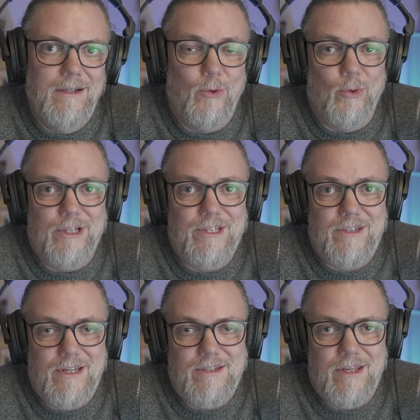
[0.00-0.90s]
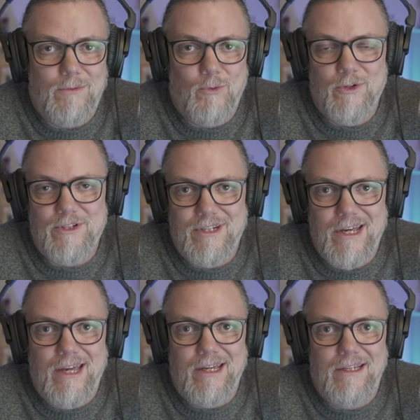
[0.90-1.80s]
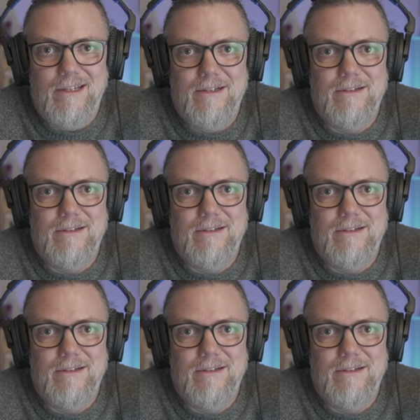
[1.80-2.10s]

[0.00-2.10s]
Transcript: or at least as they were today,